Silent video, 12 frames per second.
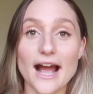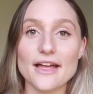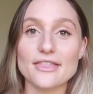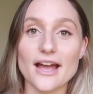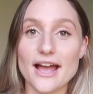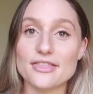
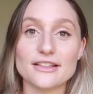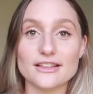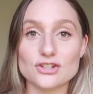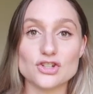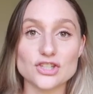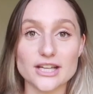I think
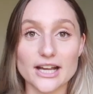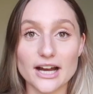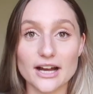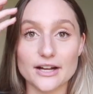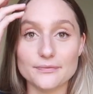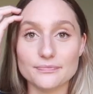that's just like
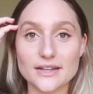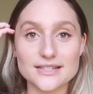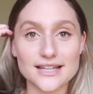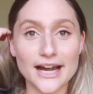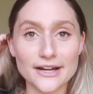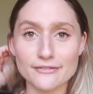a
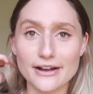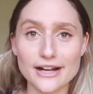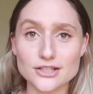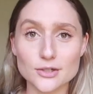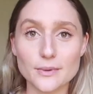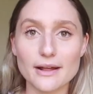side
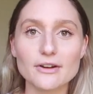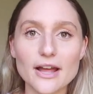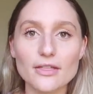effect or whatever.